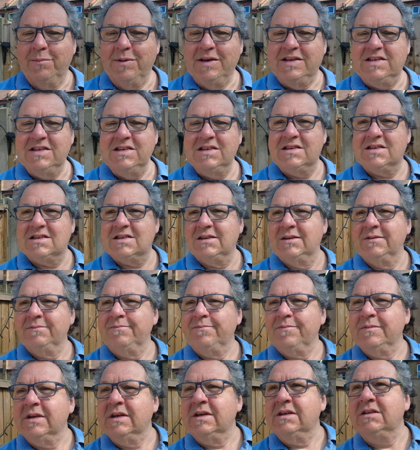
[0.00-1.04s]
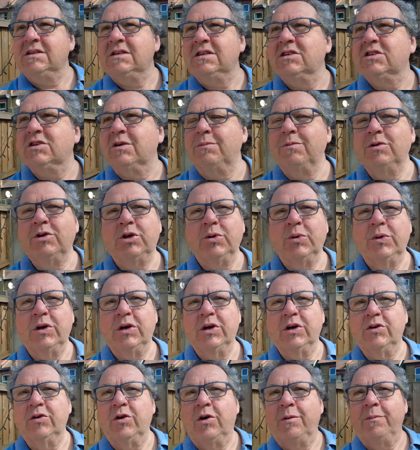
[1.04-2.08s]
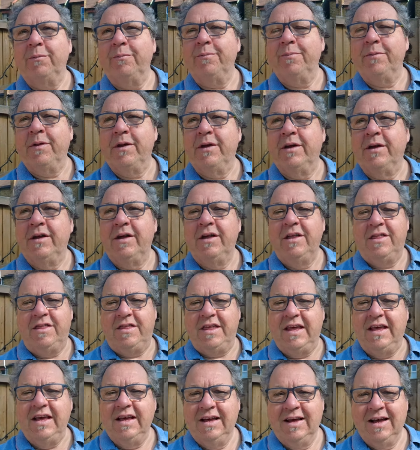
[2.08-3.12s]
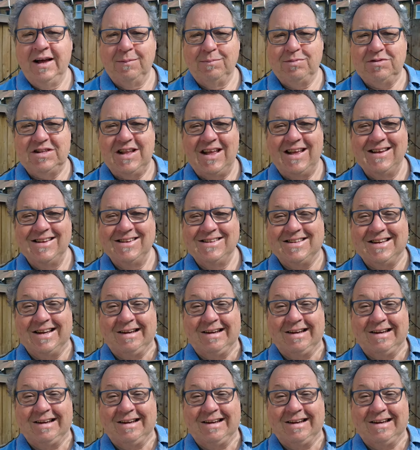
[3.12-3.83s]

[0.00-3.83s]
missus. She's um, doing her um, thing upstairs.